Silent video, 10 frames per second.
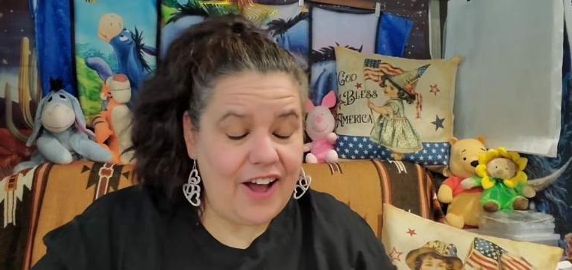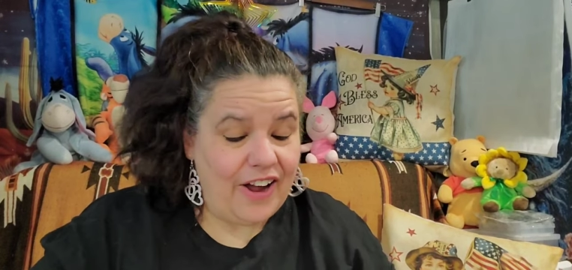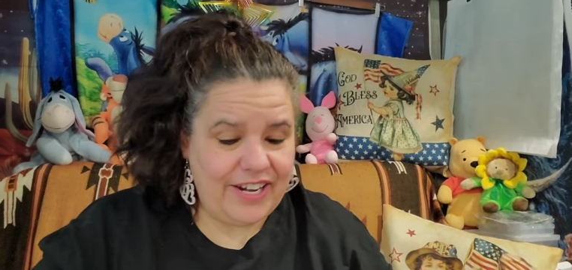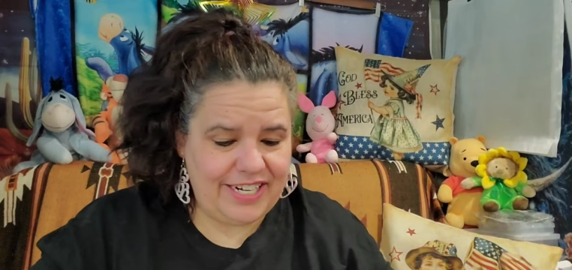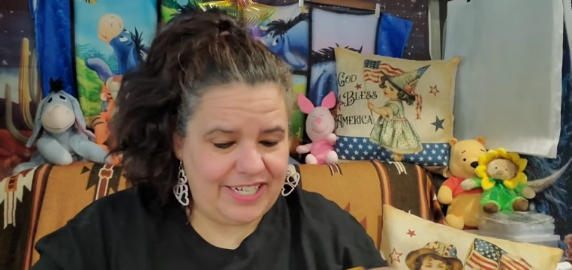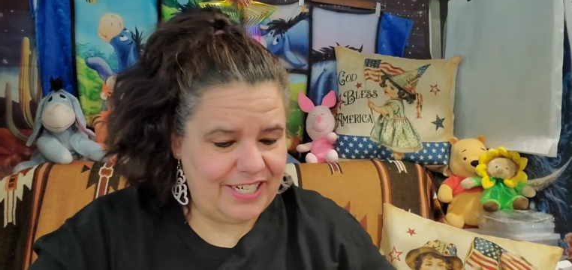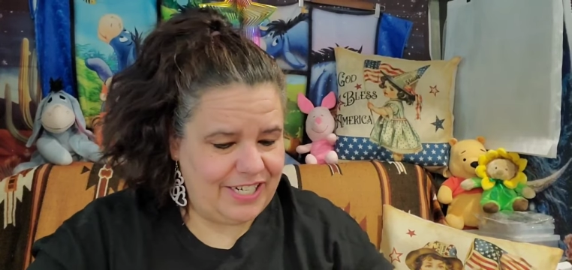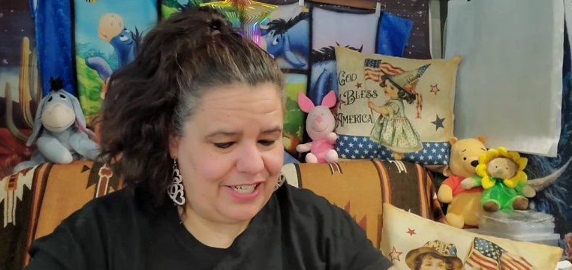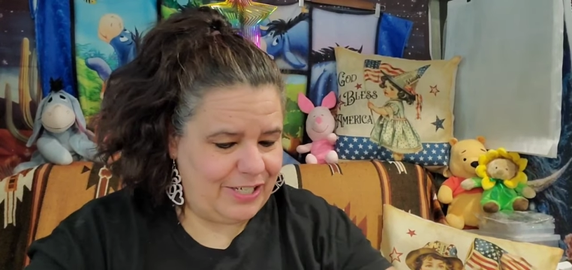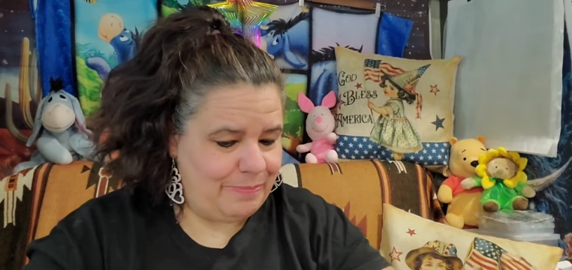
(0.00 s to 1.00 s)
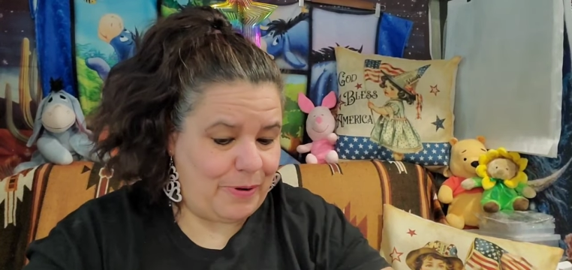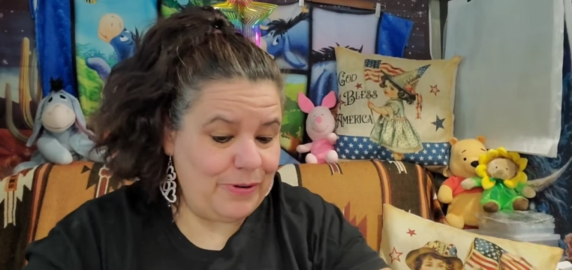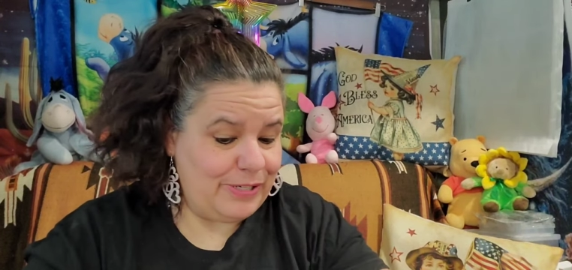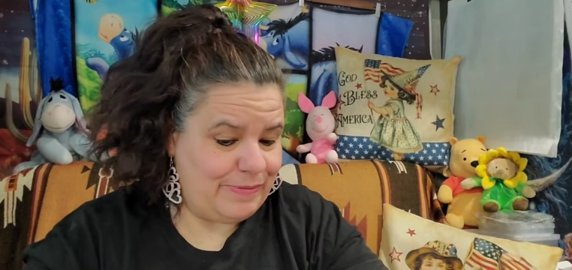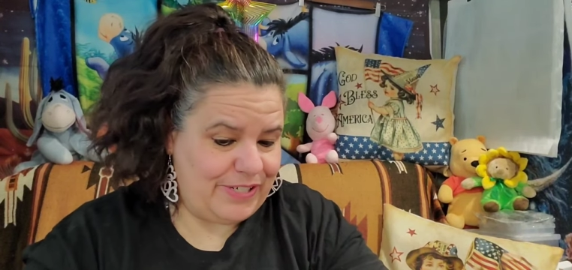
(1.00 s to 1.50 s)
All you need to just
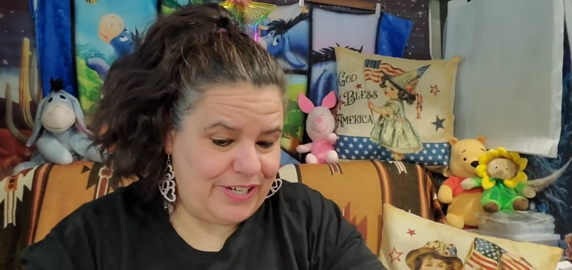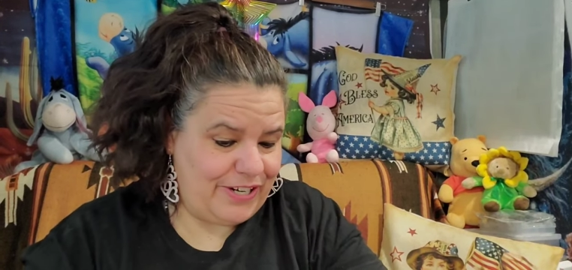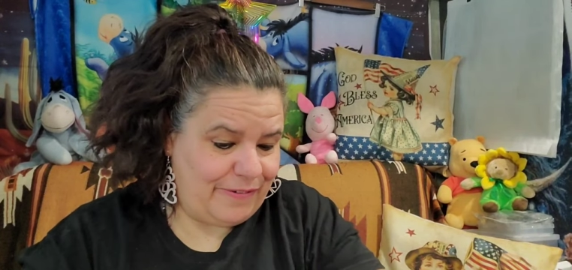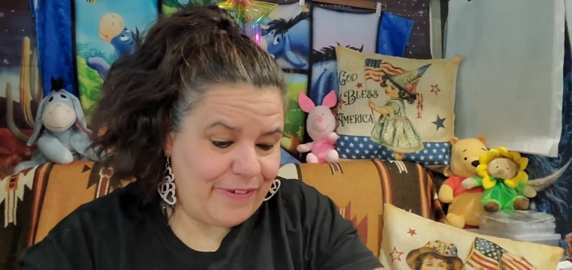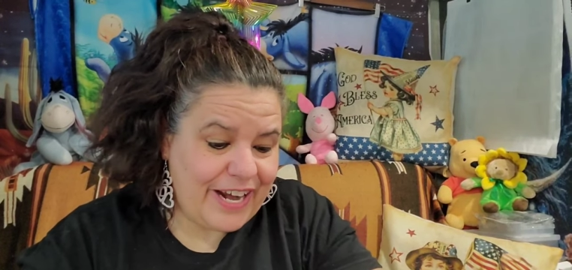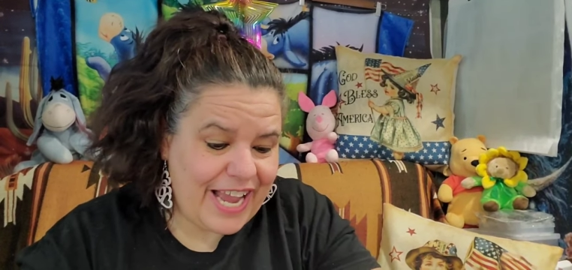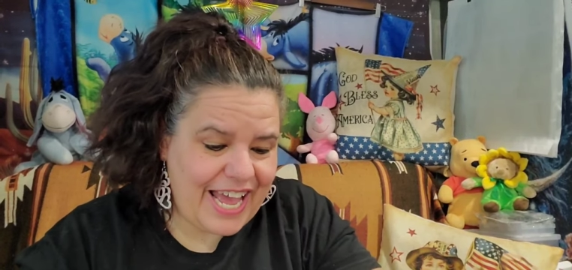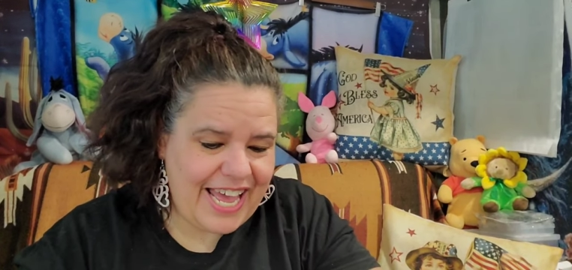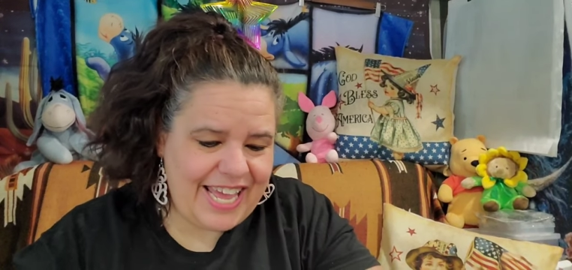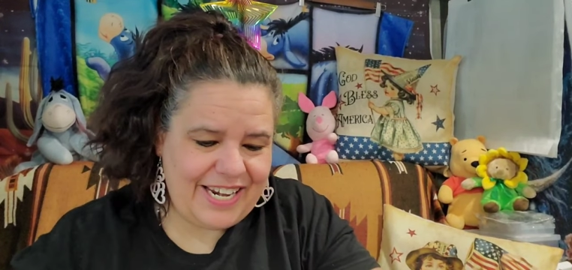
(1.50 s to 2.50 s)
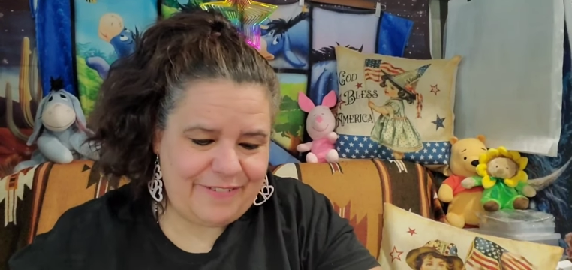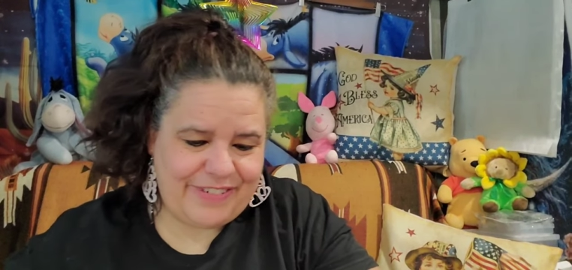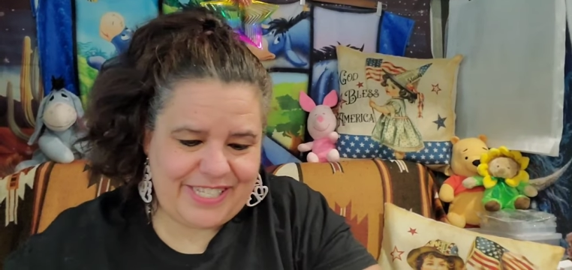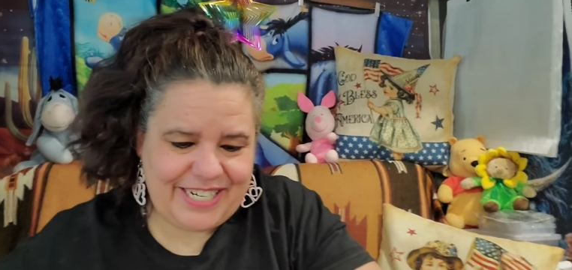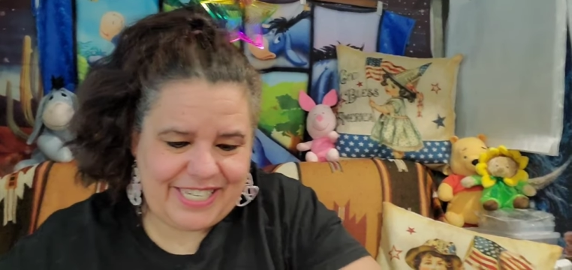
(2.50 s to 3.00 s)
post what you're going to work on or
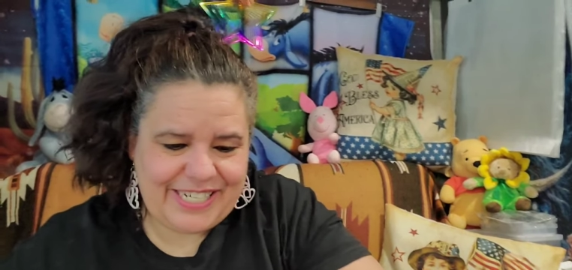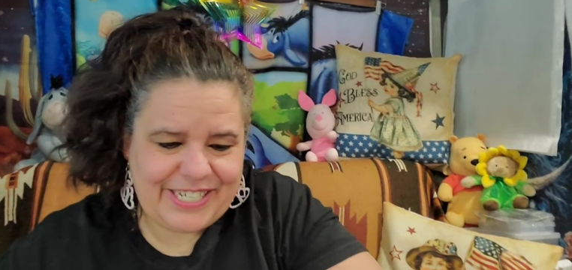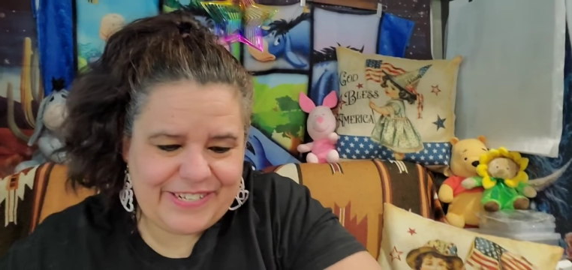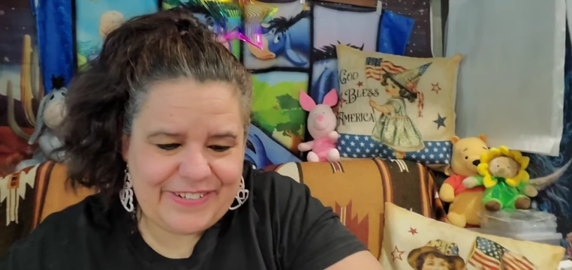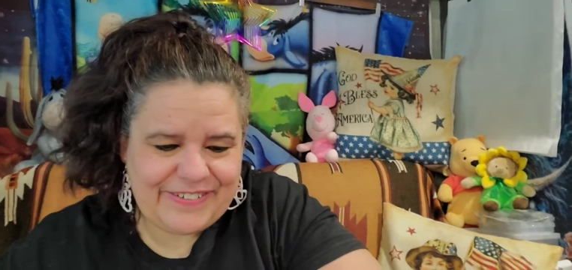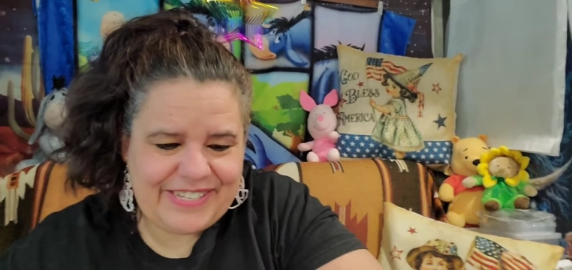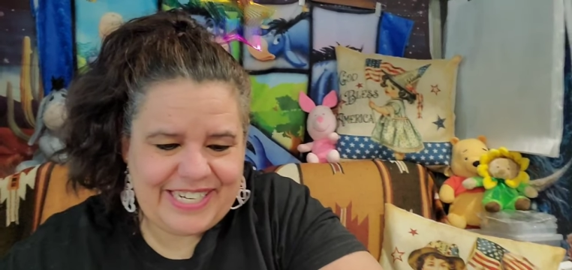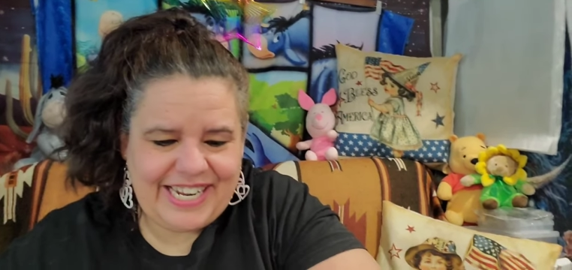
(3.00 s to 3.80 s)
what you're going to do